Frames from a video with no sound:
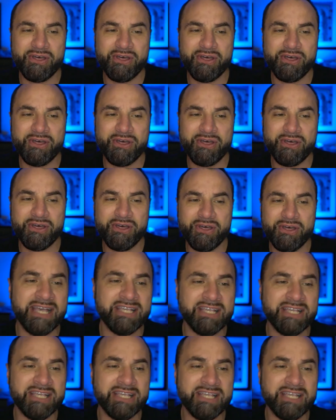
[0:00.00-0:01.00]
as a
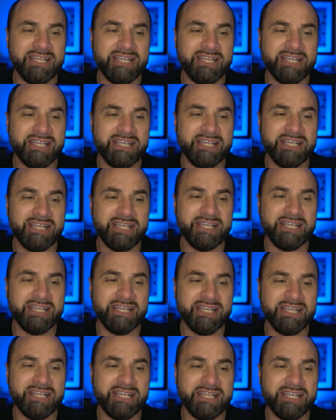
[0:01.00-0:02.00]
whole, thanks,
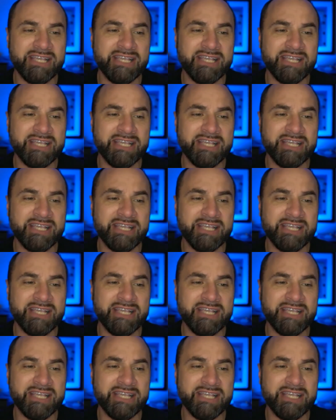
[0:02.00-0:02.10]
Jazz,